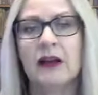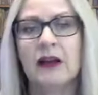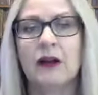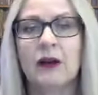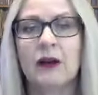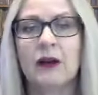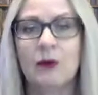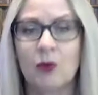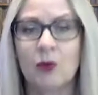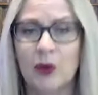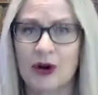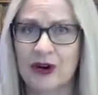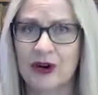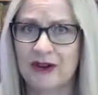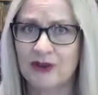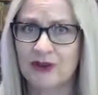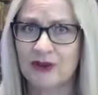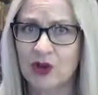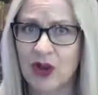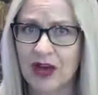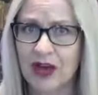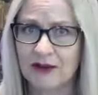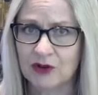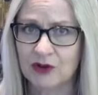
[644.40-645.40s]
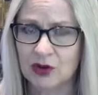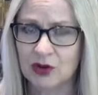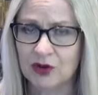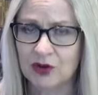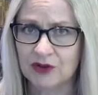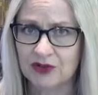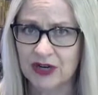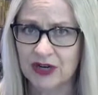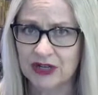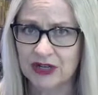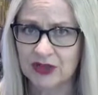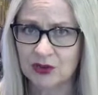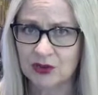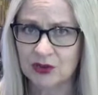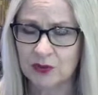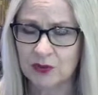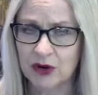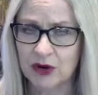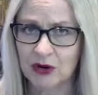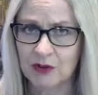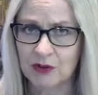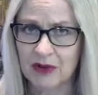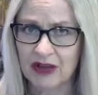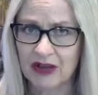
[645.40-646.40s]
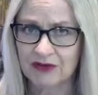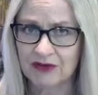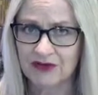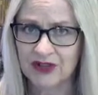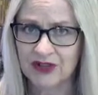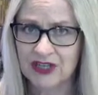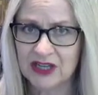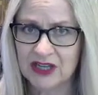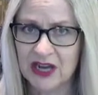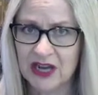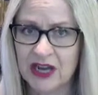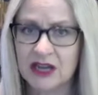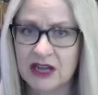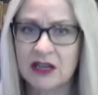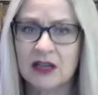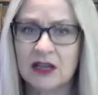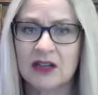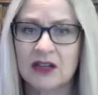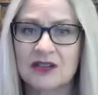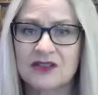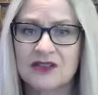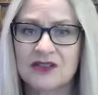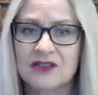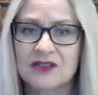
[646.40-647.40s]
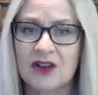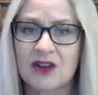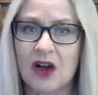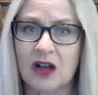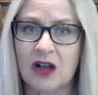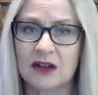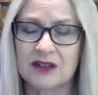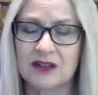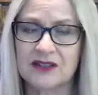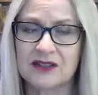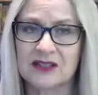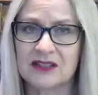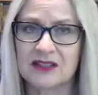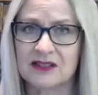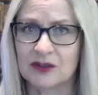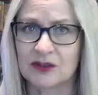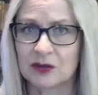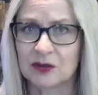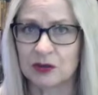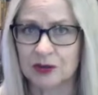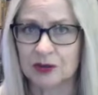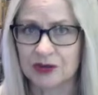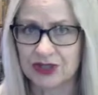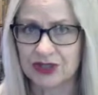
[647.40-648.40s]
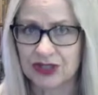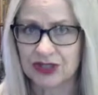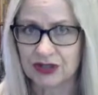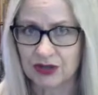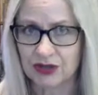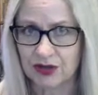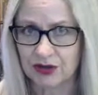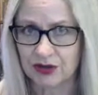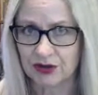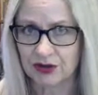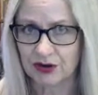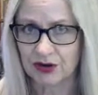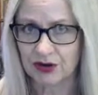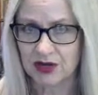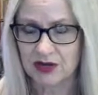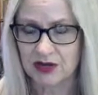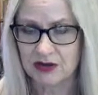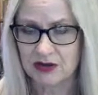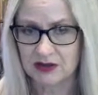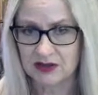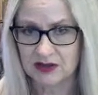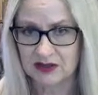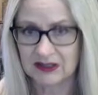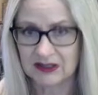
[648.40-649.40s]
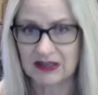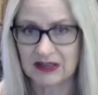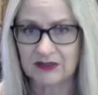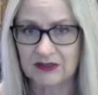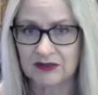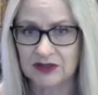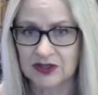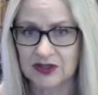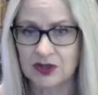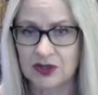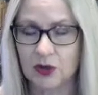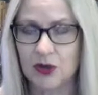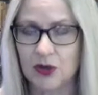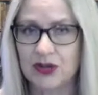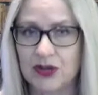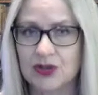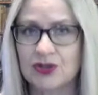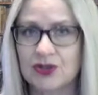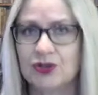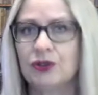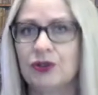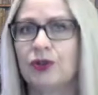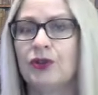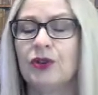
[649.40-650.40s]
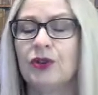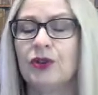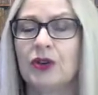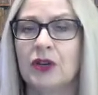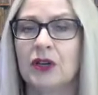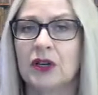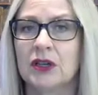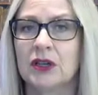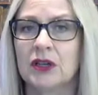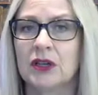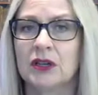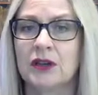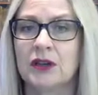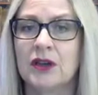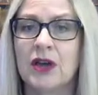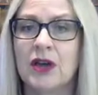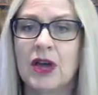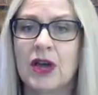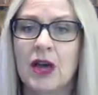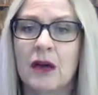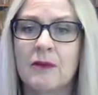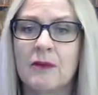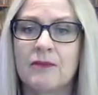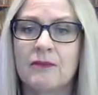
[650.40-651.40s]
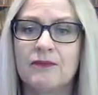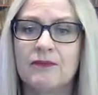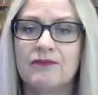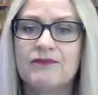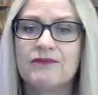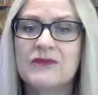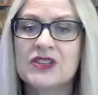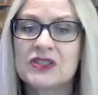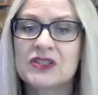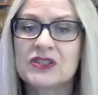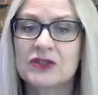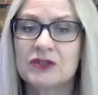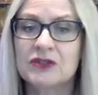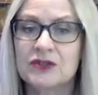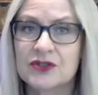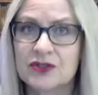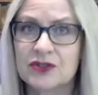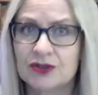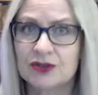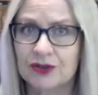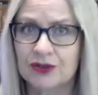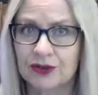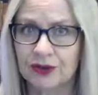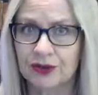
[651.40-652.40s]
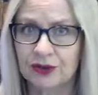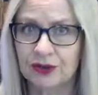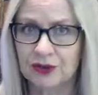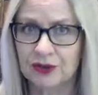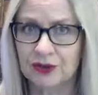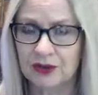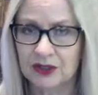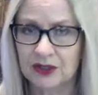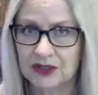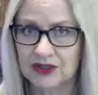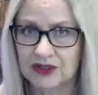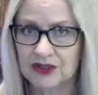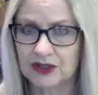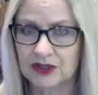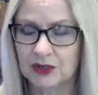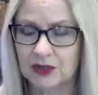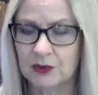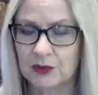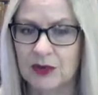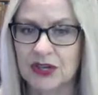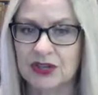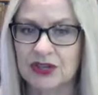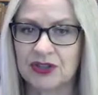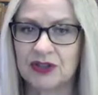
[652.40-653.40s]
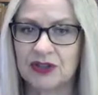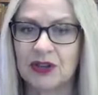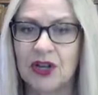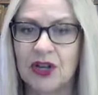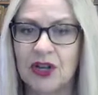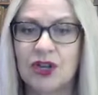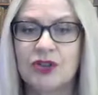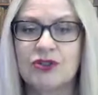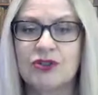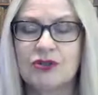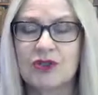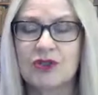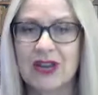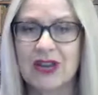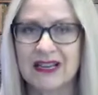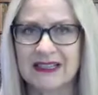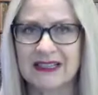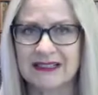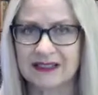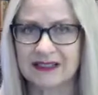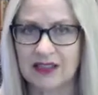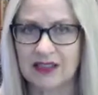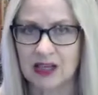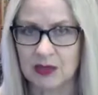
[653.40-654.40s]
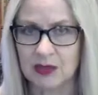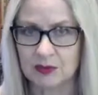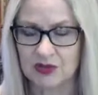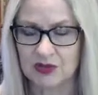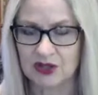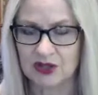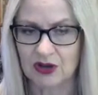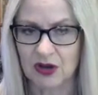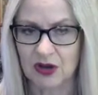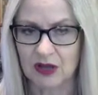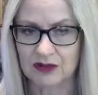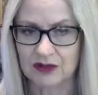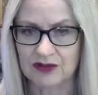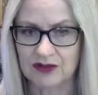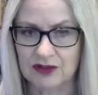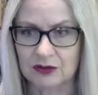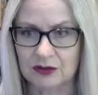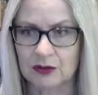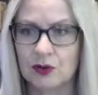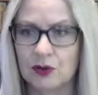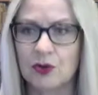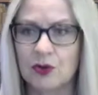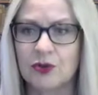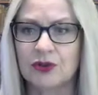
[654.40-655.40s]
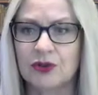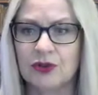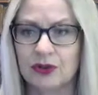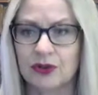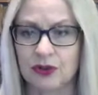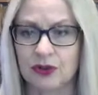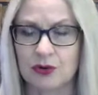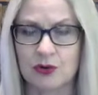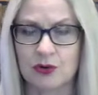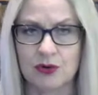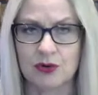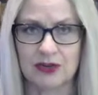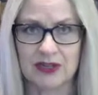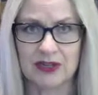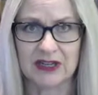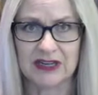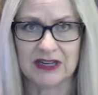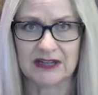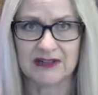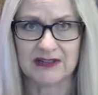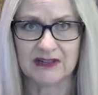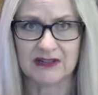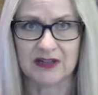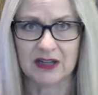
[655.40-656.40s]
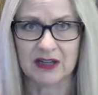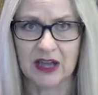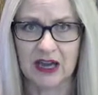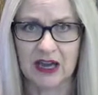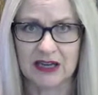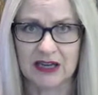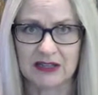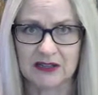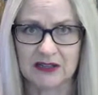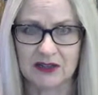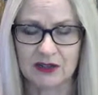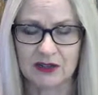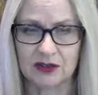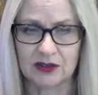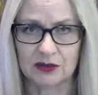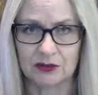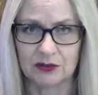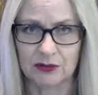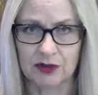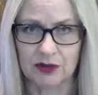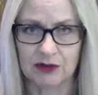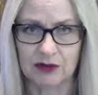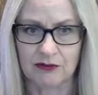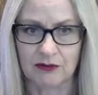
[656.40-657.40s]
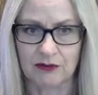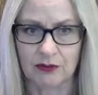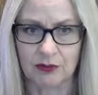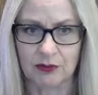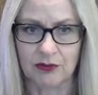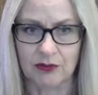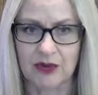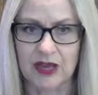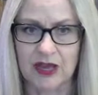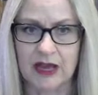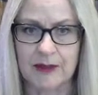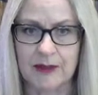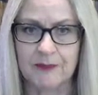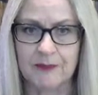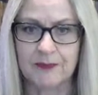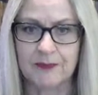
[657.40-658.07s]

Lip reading: Wherever you have a contract with vera fide, silence is a naughty no-no. If it's going to misconstrue a situation, you can't keep silence. Gordon and Gordon is the case you're looking for there.